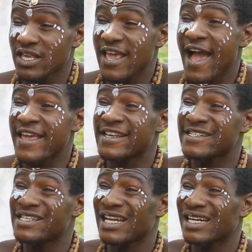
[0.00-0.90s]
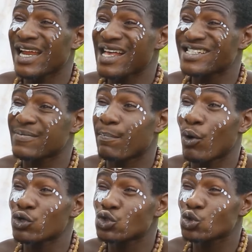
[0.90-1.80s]
Here is the last
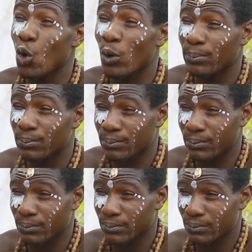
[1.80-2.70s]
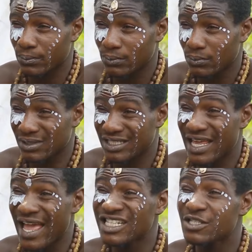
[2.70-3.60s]
bus stop,
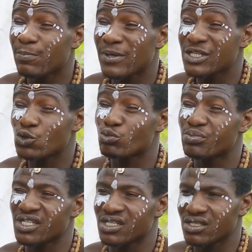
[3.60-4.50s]
the end place to be.